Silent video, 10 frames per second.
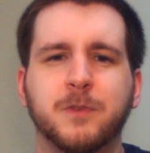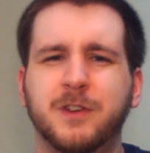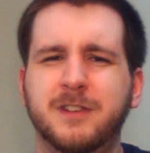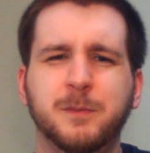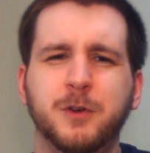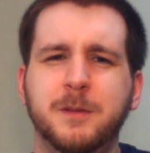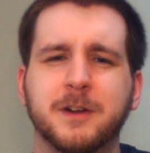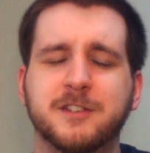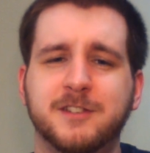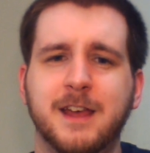he pretty
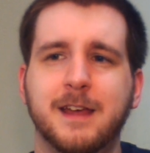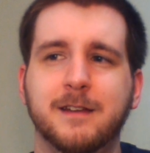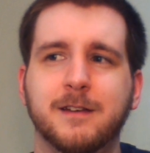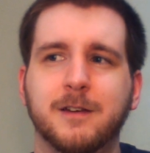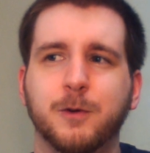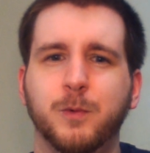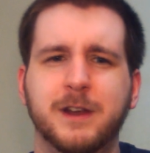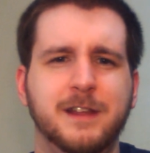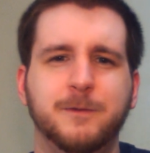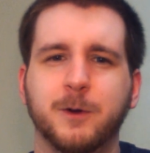much said
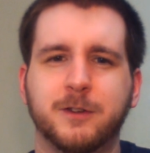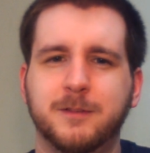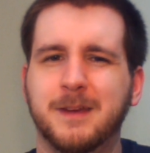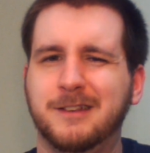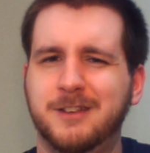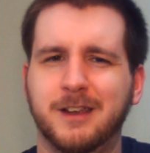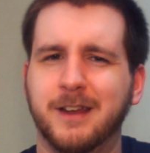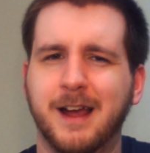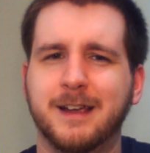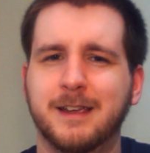when he first met
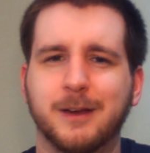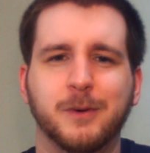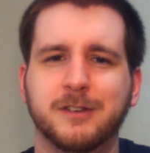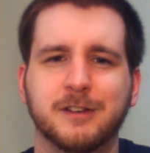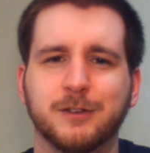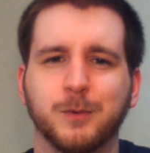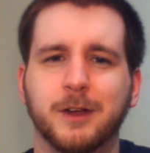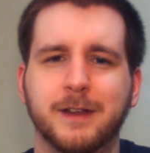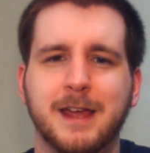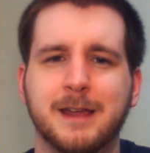Shigaraki it wasn't his
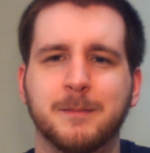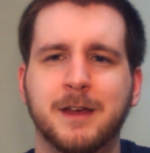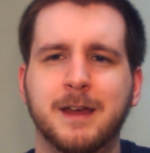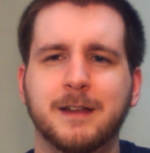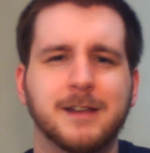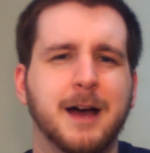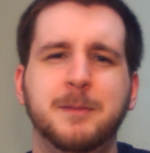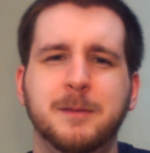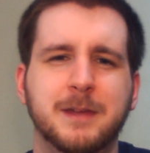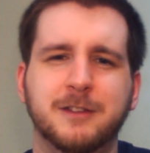real name.
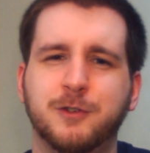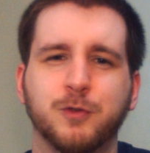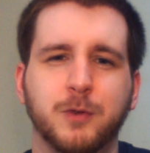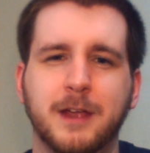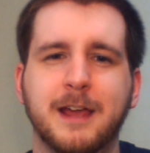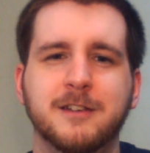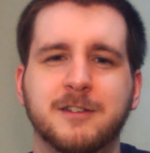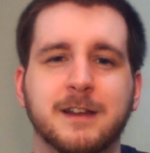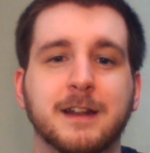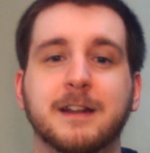Dabi means
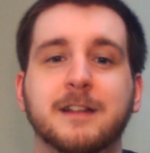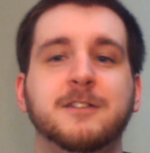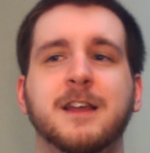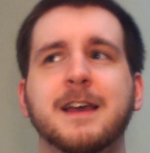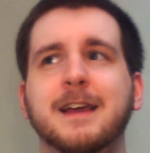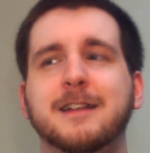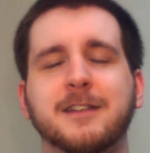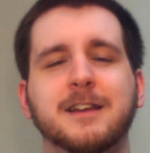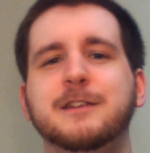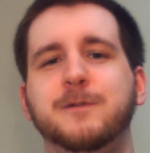creation, and it's it's
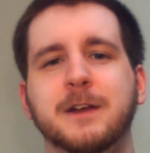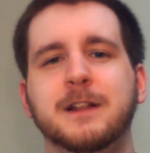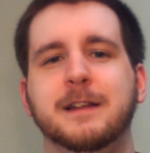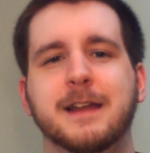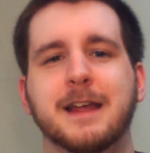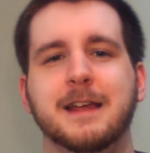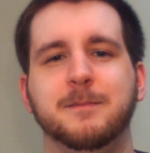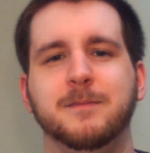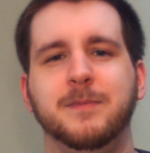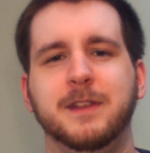like his villain
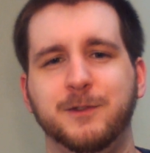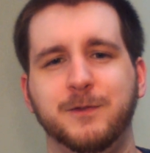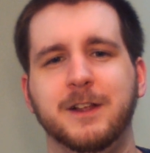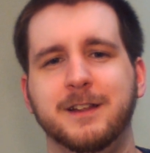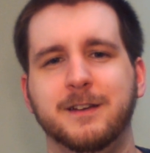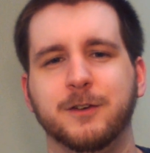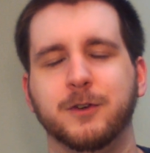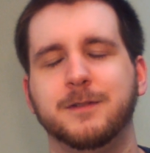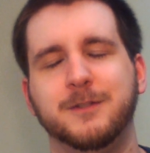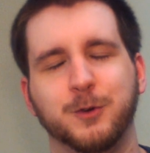name. His villain
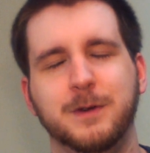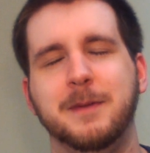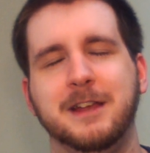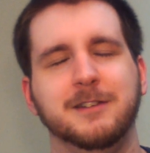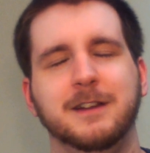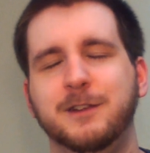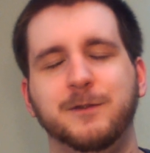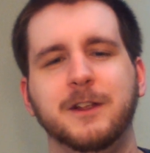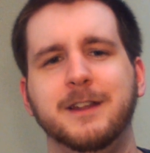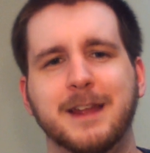or cremation. His
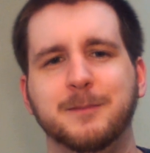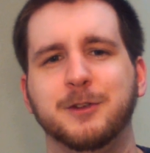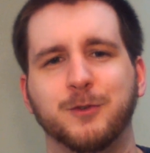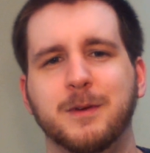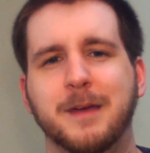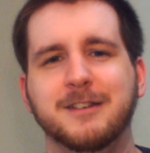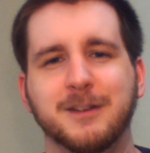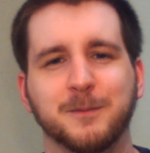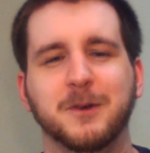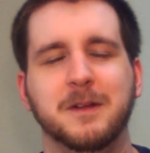villain name is
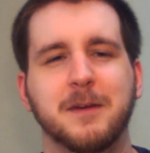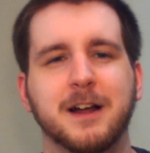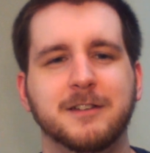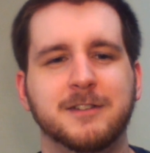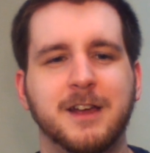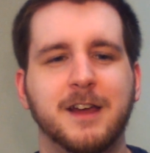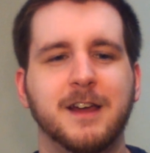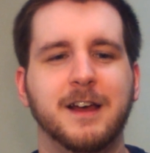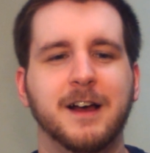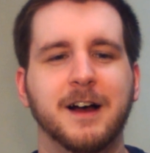cremation, pretty much.
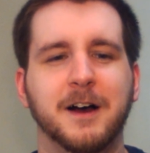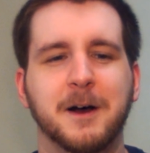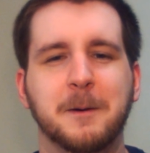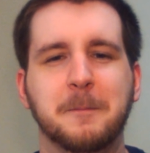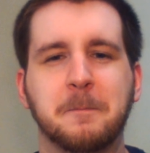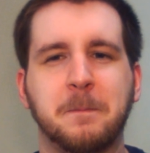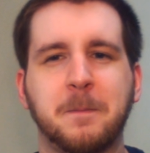Um,